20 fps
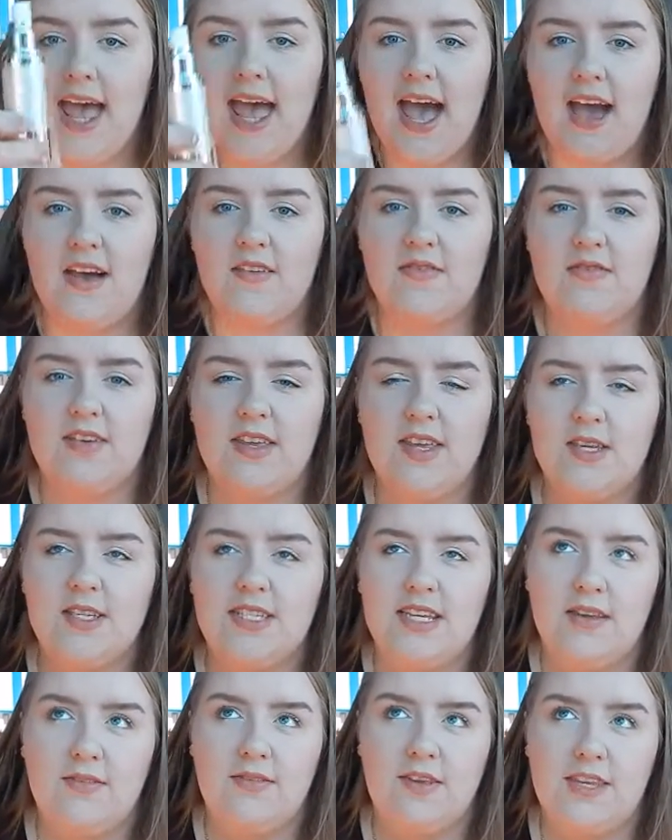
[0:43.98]
I've
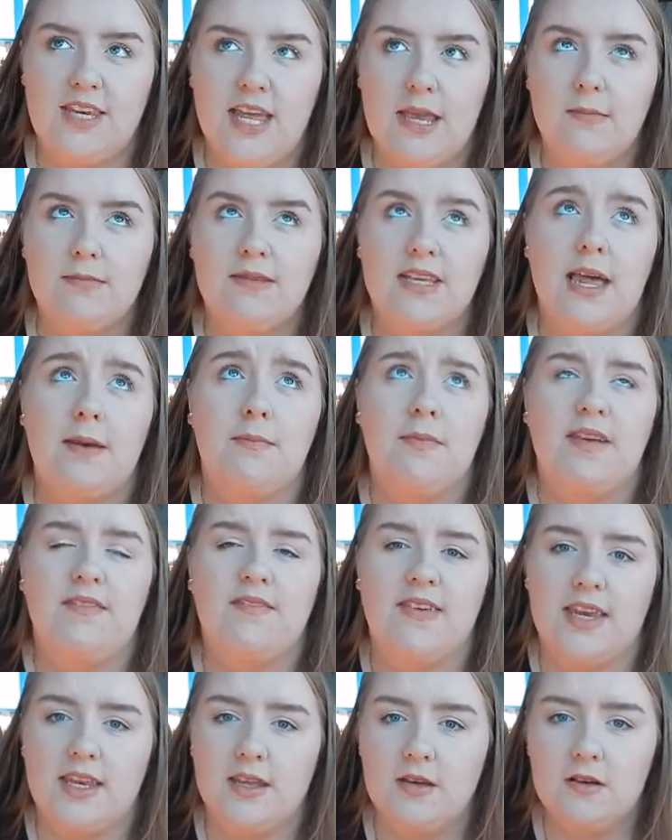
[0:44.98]
used it a few times in my
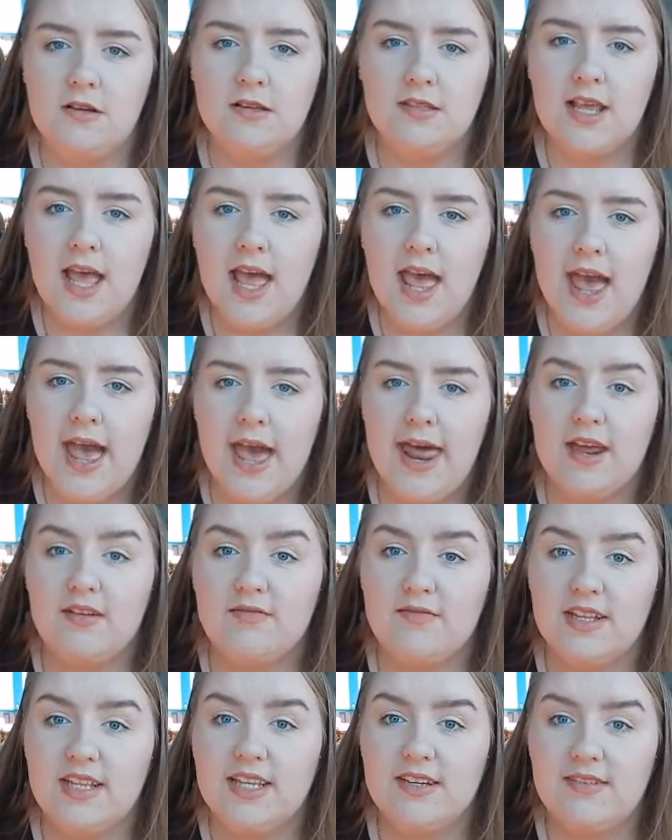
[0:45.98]
videos and I
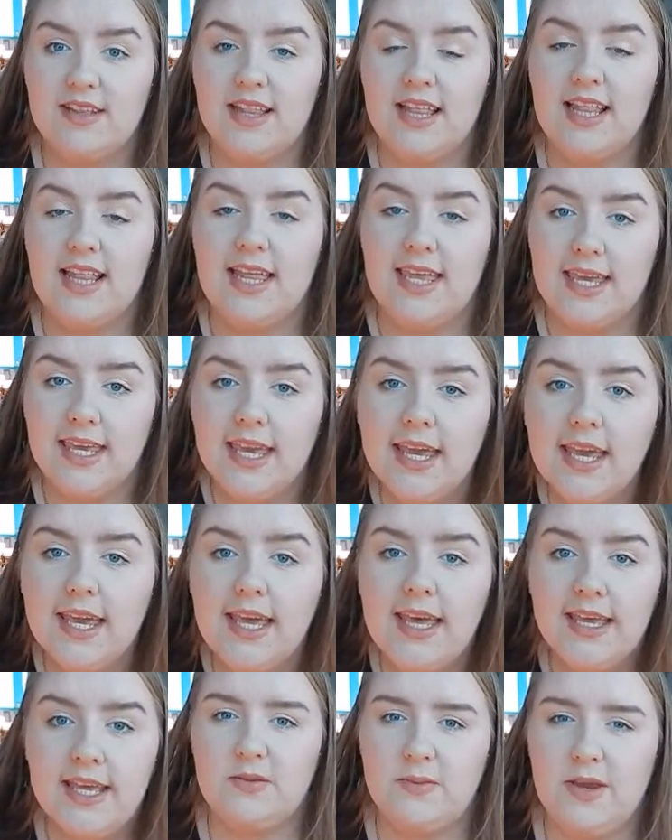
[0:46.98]
really, really like it,
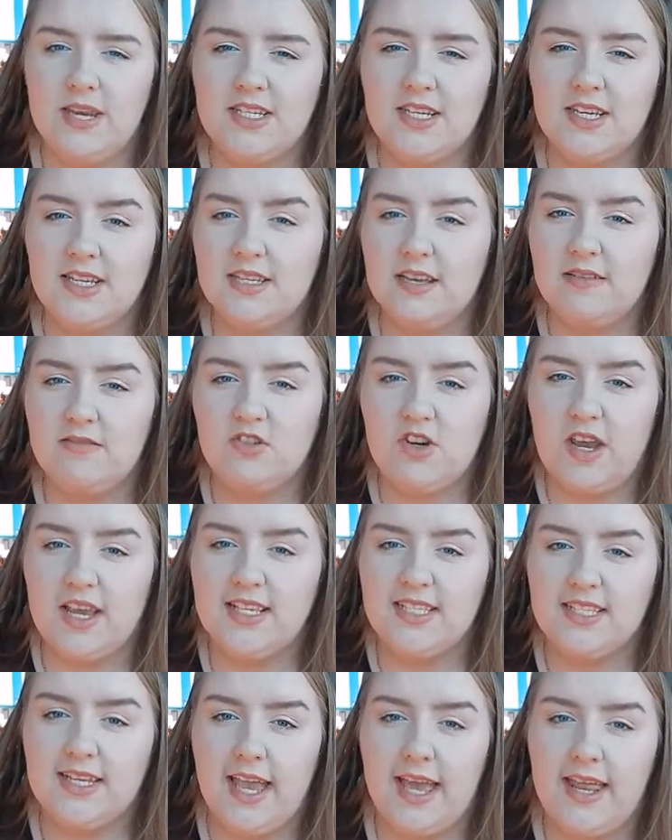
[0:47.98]
especially because I have dry
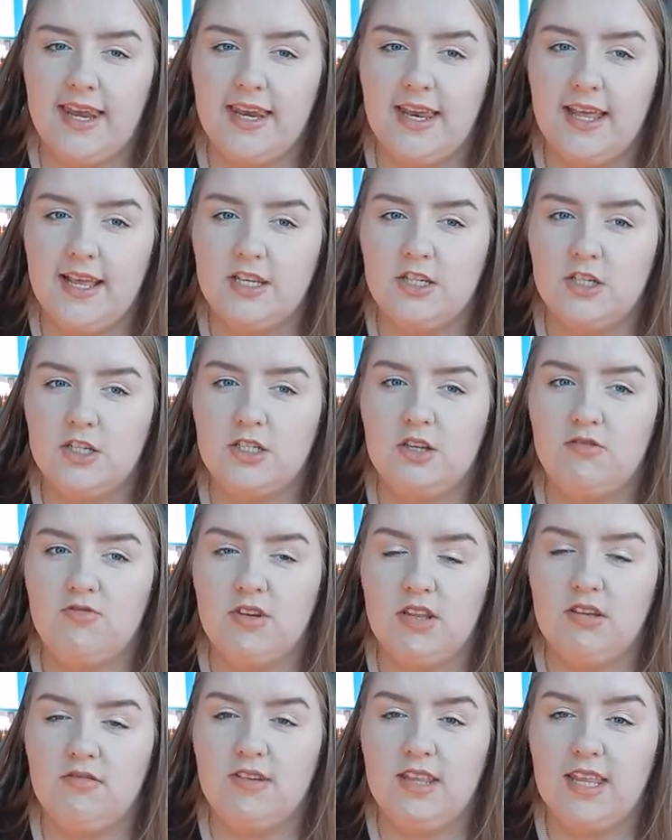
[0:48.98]
skin. It just
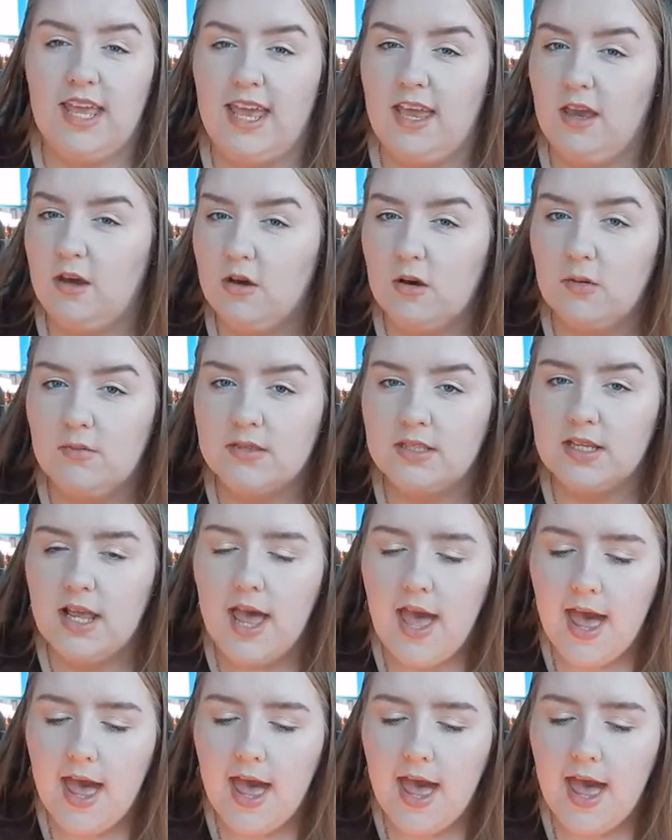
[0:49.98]
really, really helps.